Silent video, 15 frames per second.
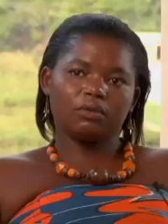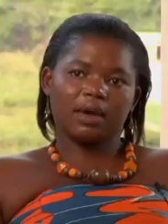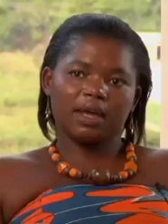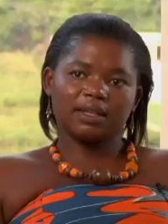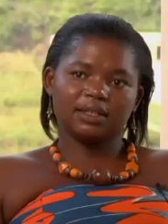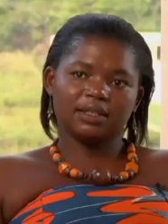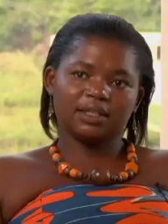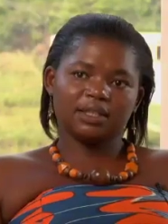
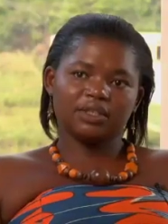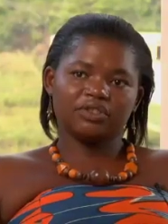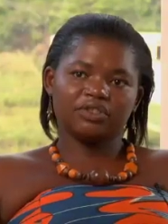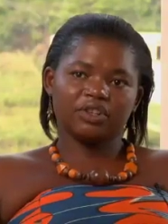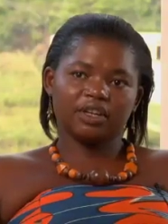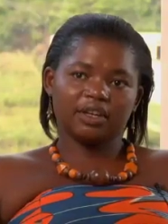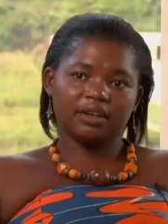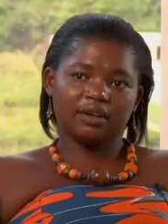want
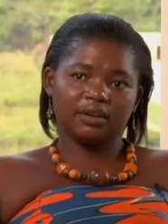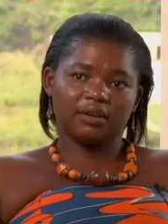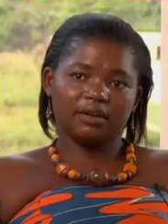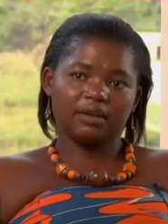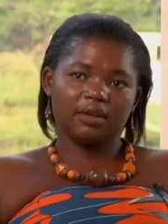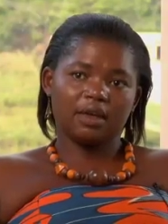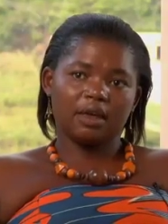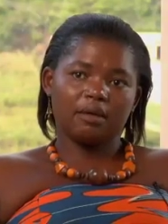children
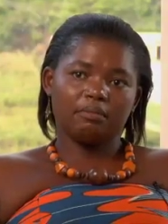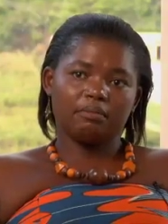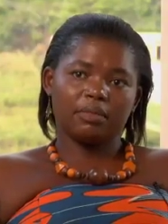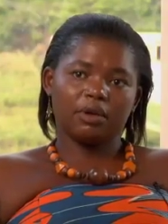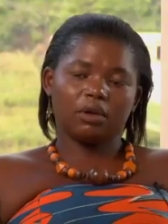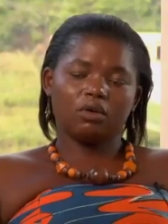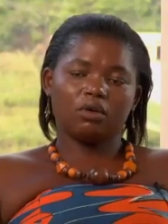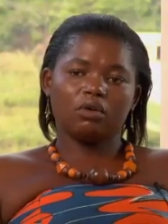
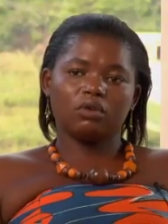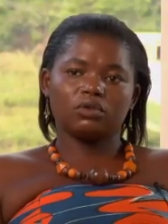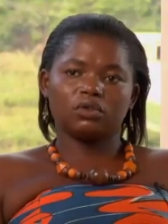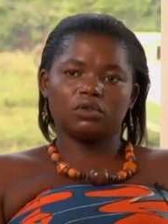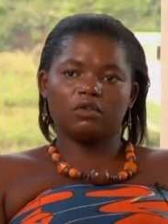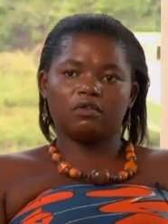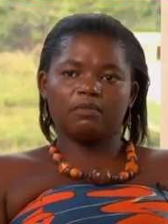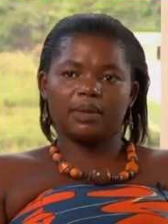
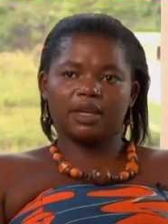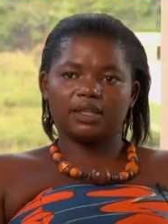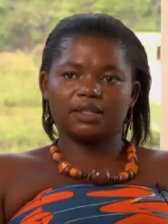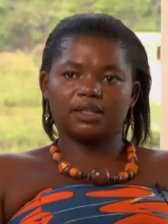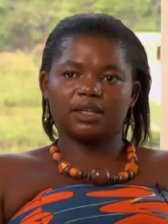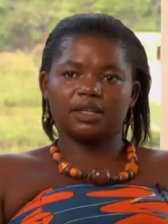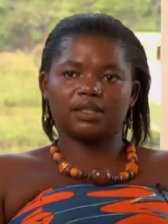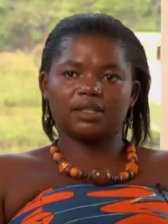because of my
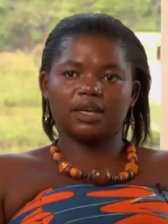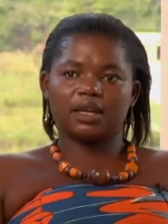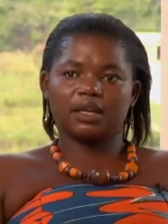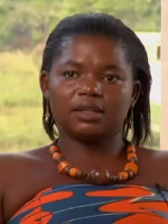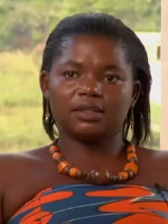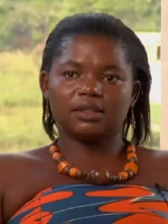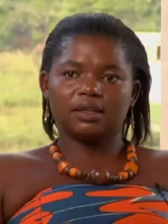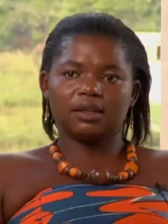
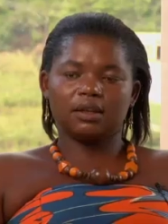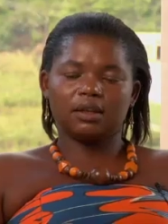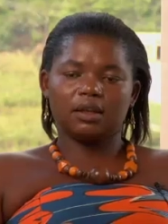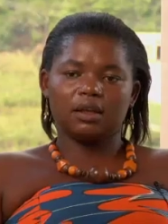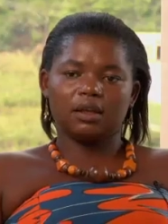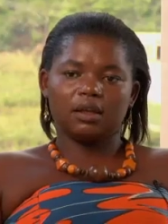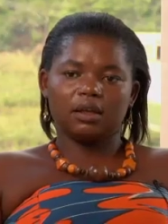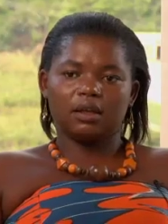status.
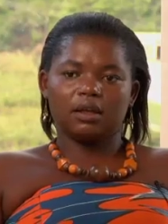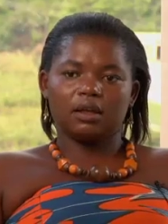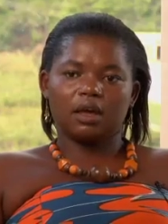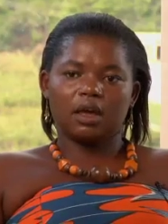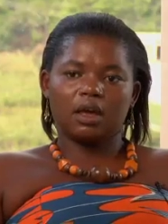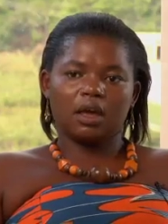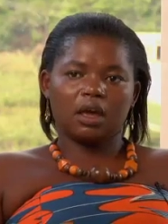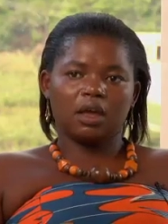
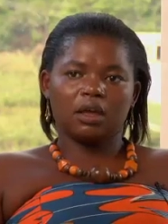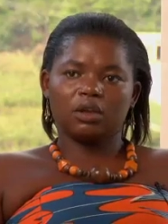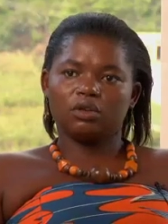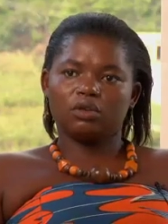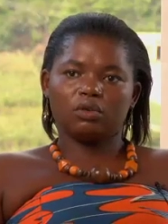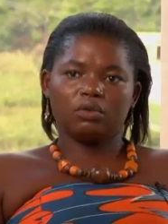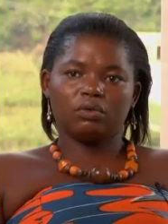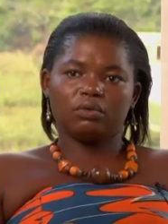I
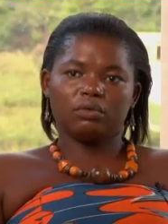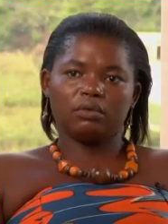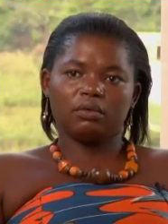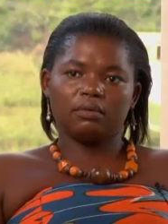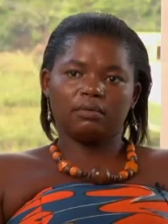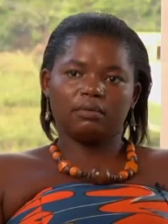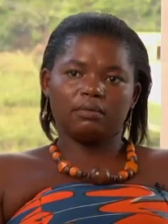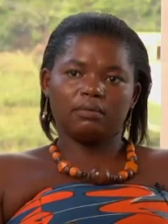
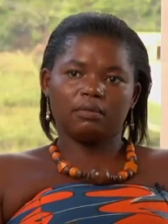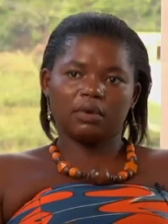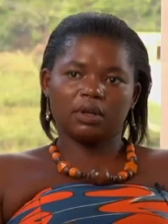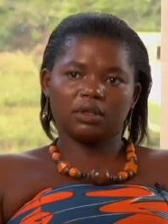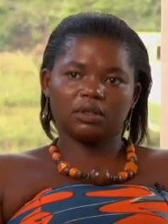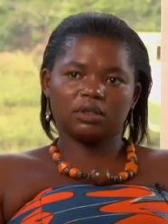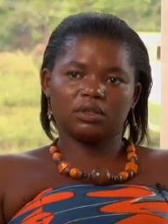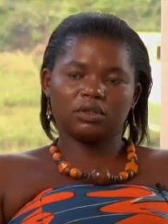don't
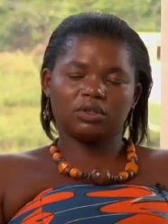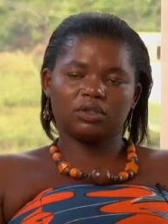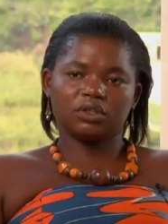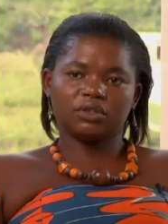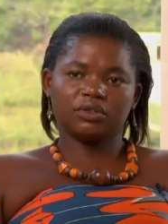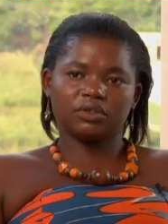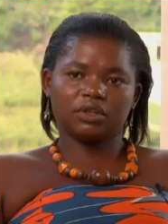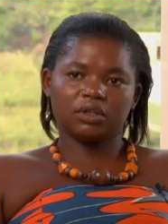want
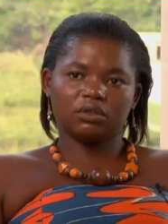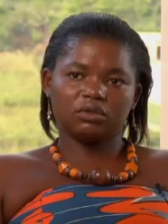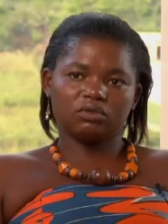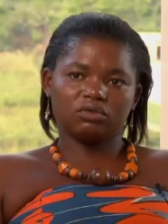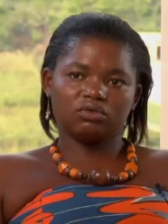children.